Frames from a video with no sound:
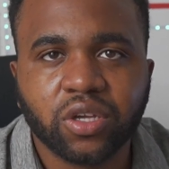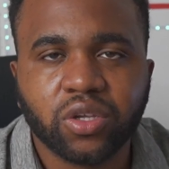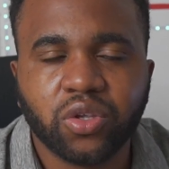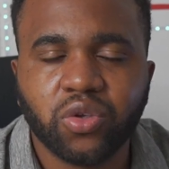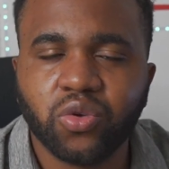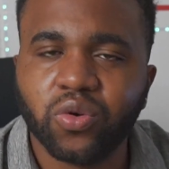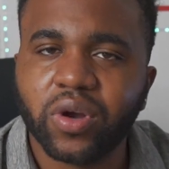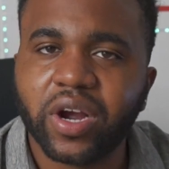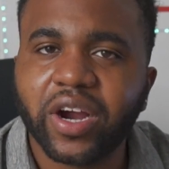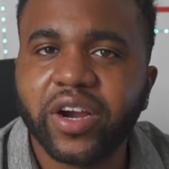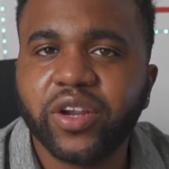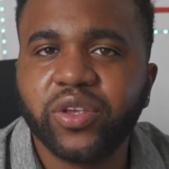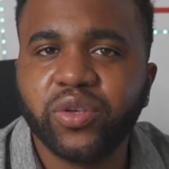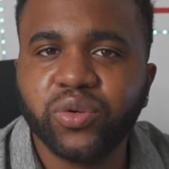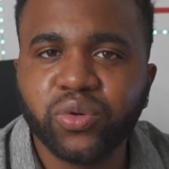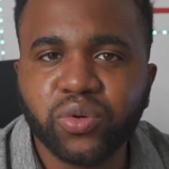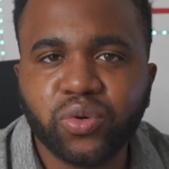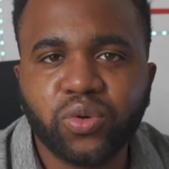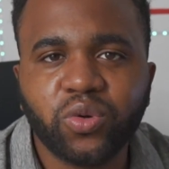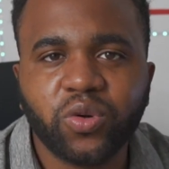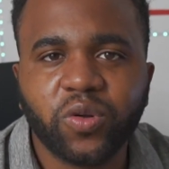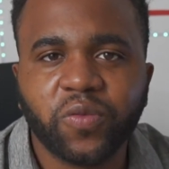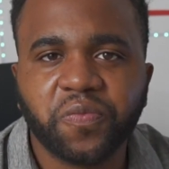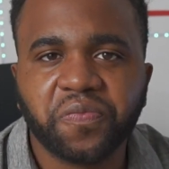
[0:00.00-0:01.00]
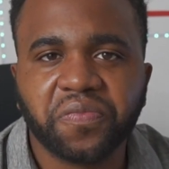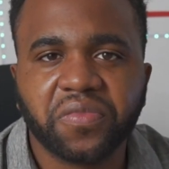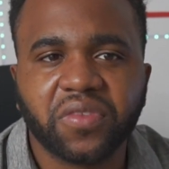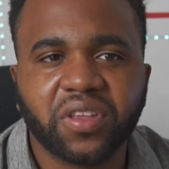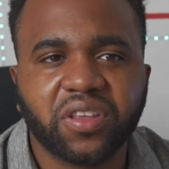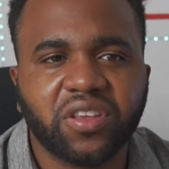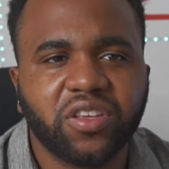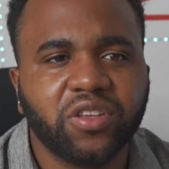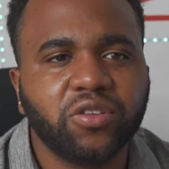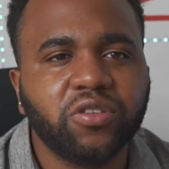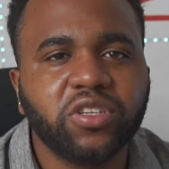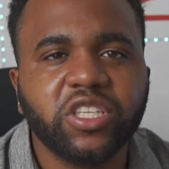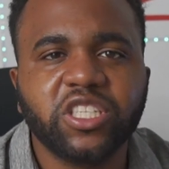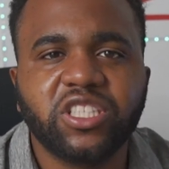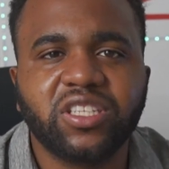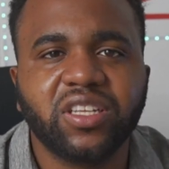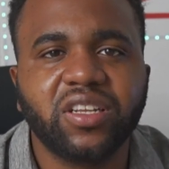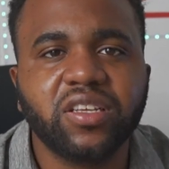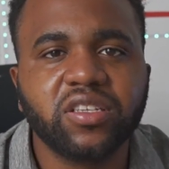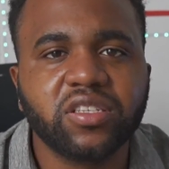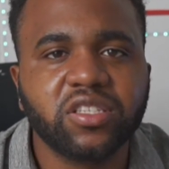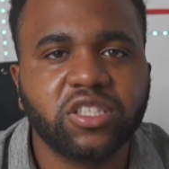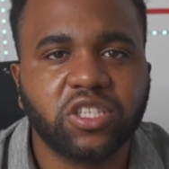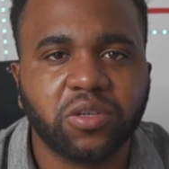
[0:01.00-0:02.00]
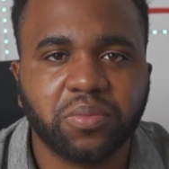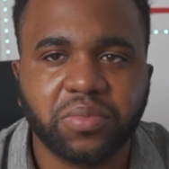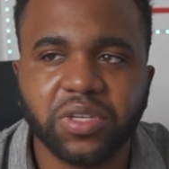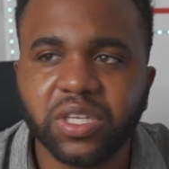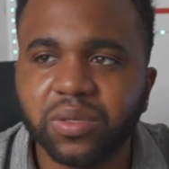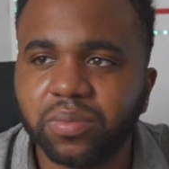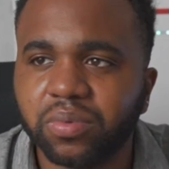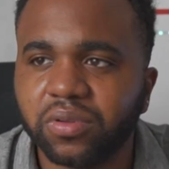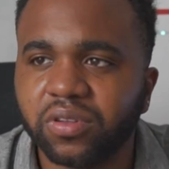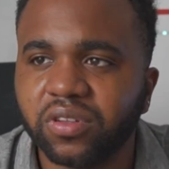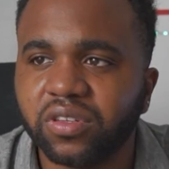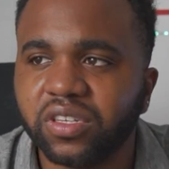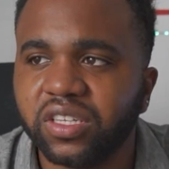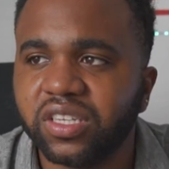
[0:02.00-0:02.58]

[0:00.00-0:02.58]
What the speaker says: you are you. You don't need to listen to people.